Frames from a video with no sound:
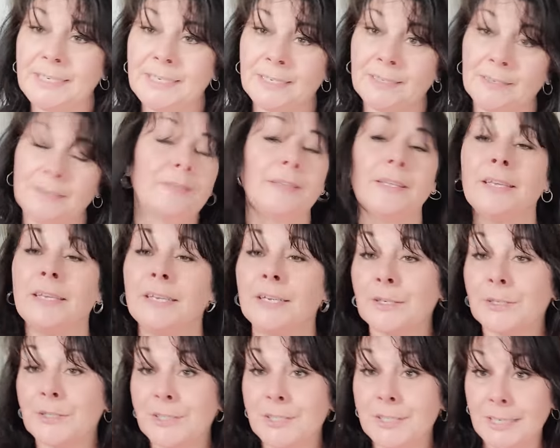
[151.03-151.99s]
it, the
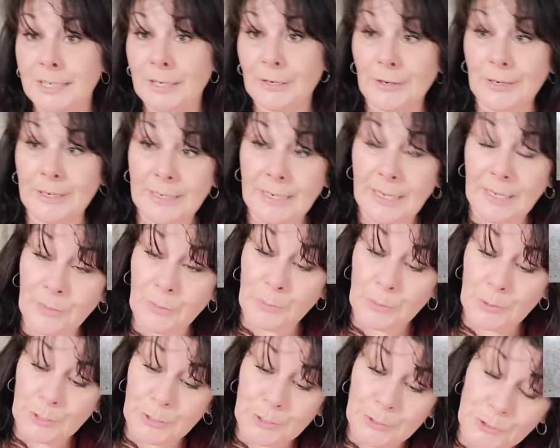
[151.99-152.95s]
ears to hear it, and the
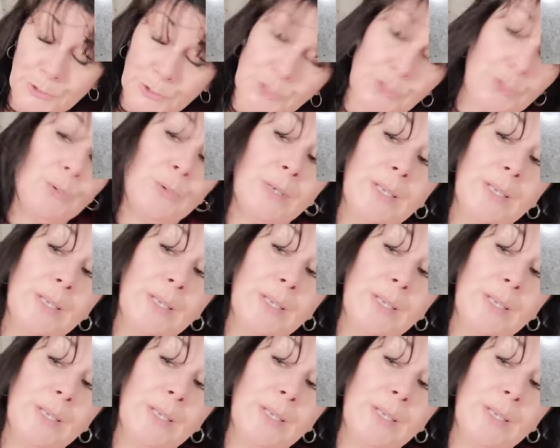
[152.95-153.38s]
words to